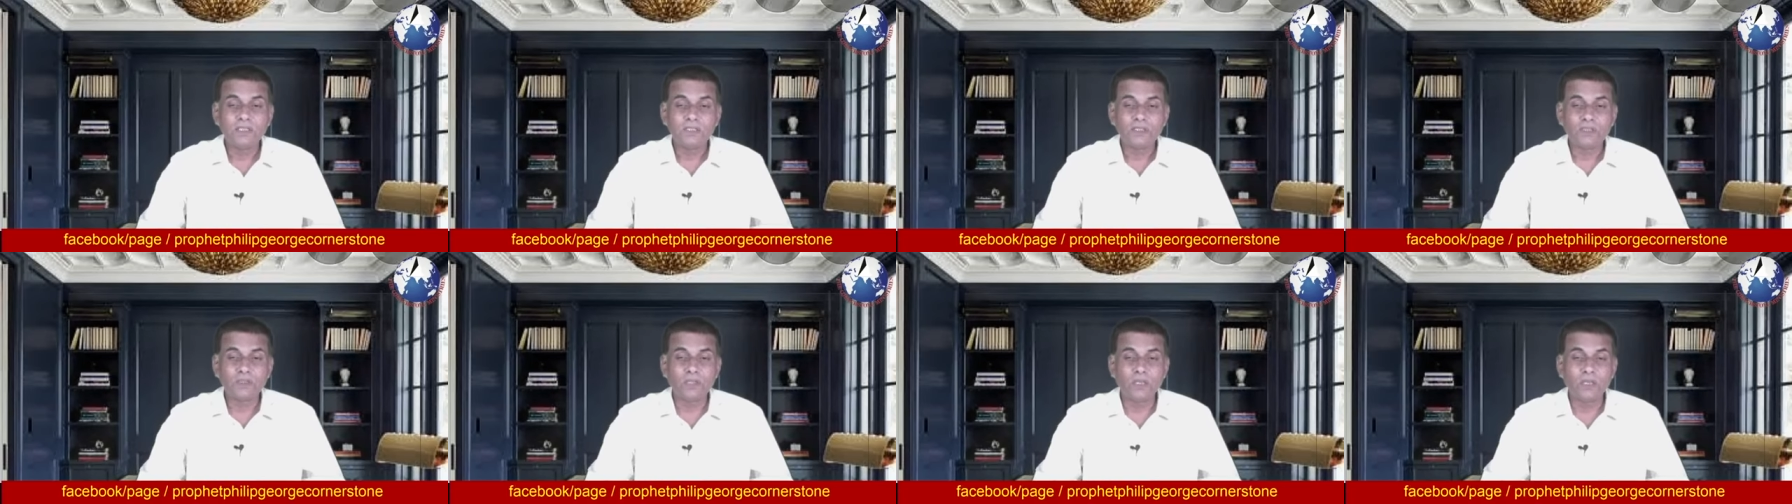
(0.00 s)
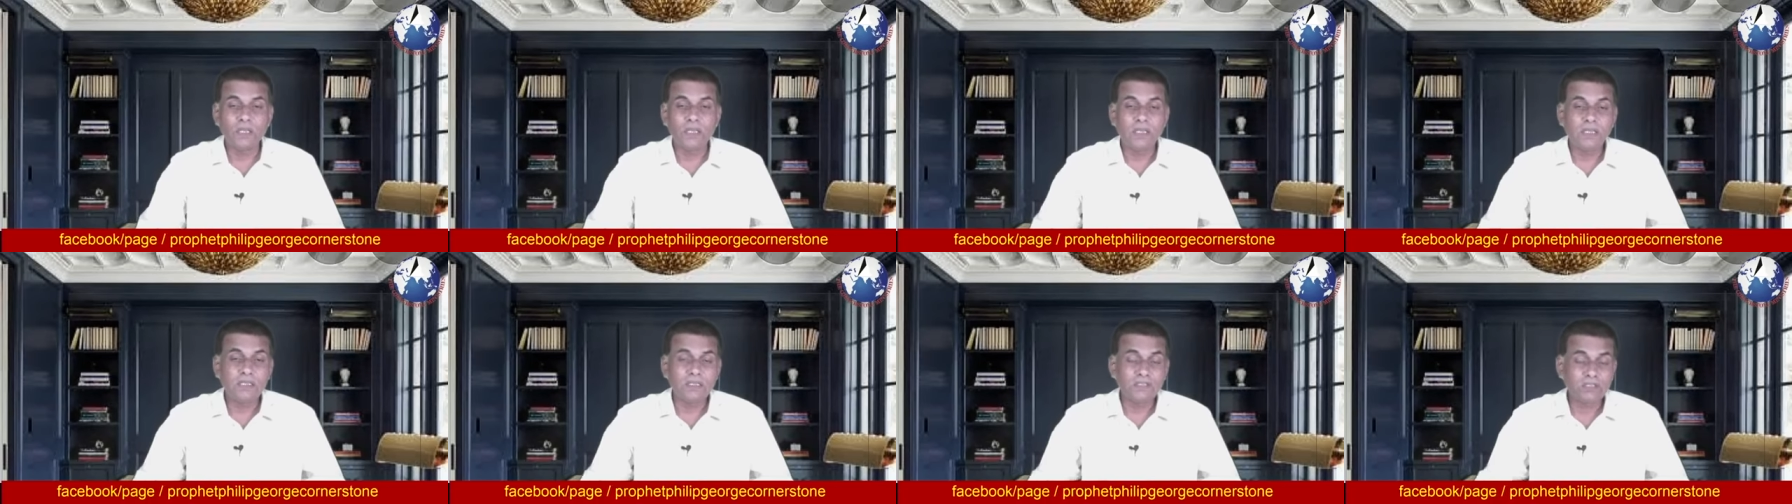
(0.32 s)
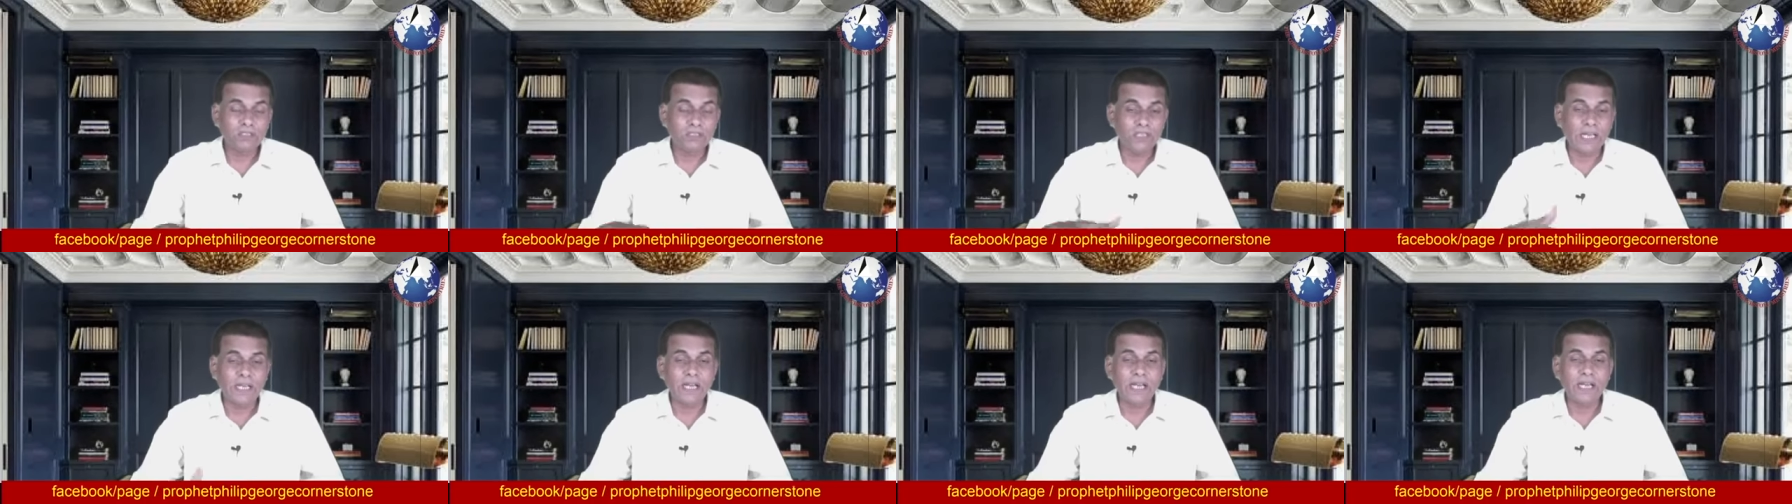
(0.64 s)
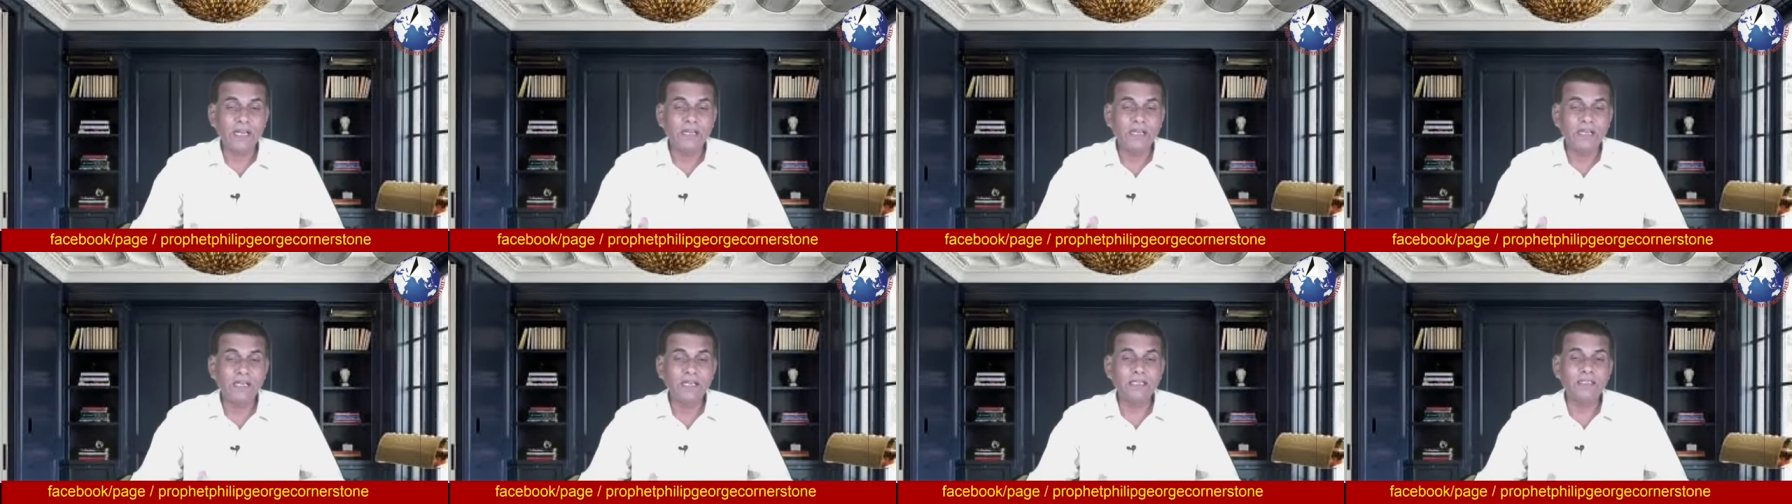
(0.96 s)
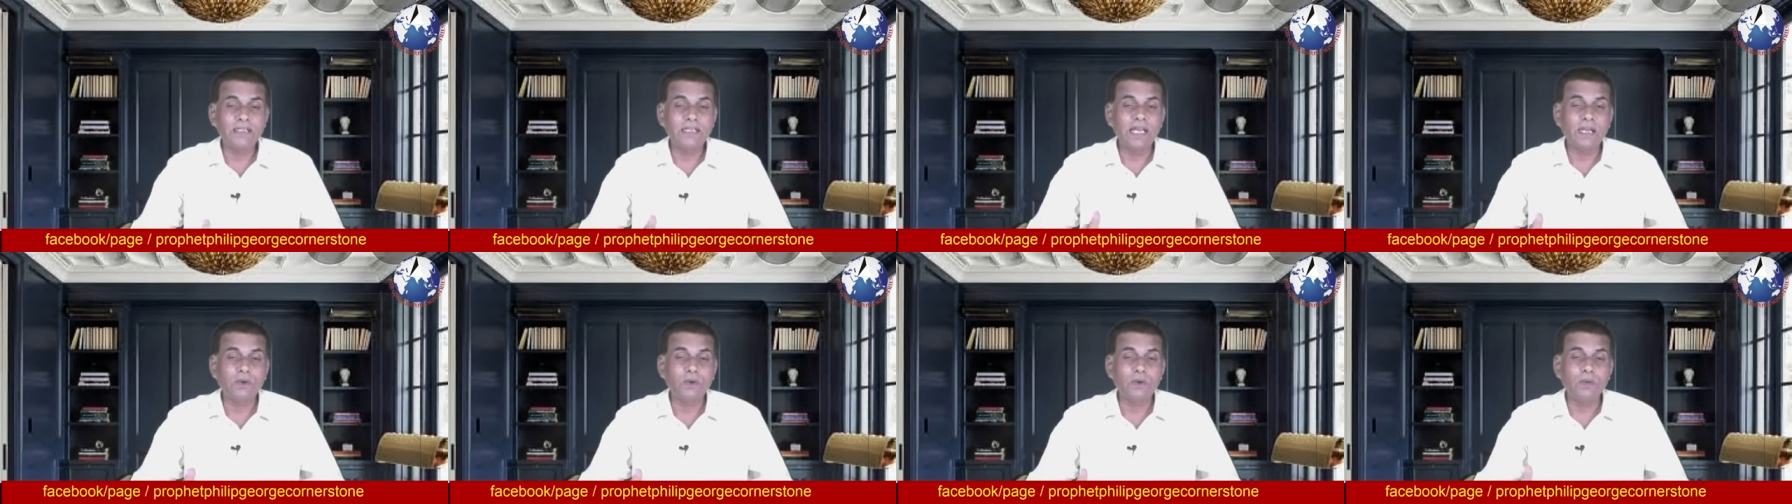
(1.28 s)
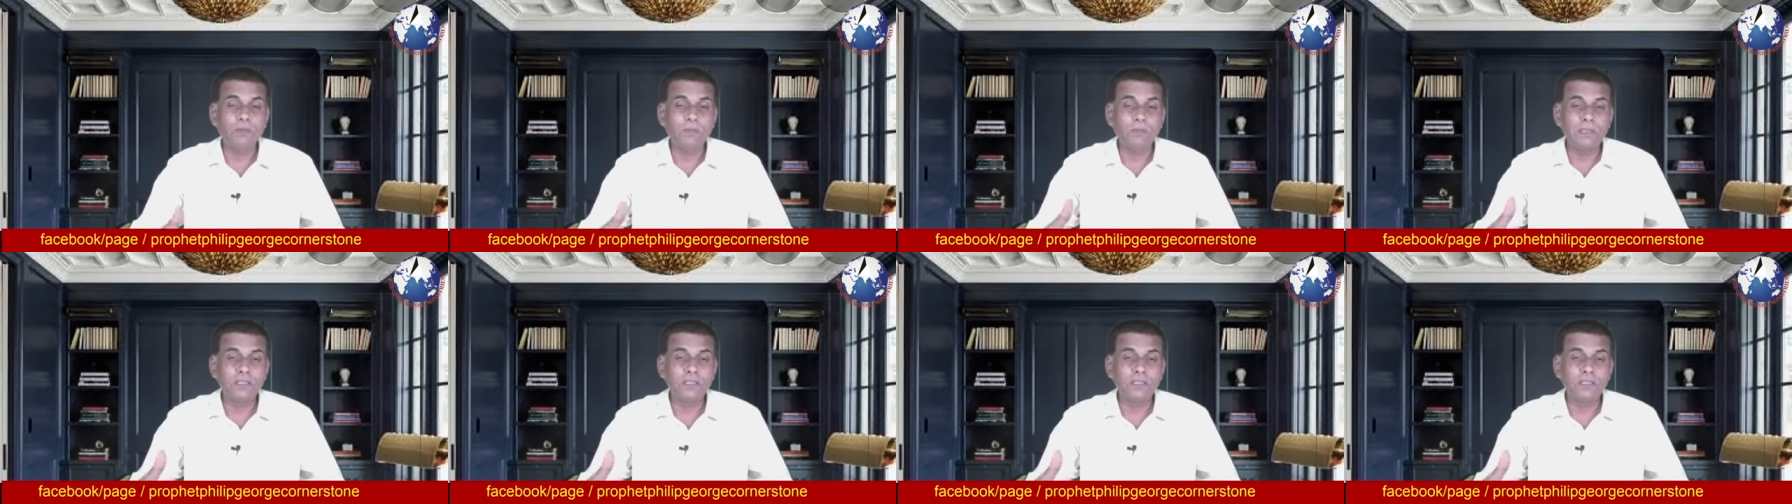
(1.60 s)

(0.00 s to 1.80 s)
so suddenly there will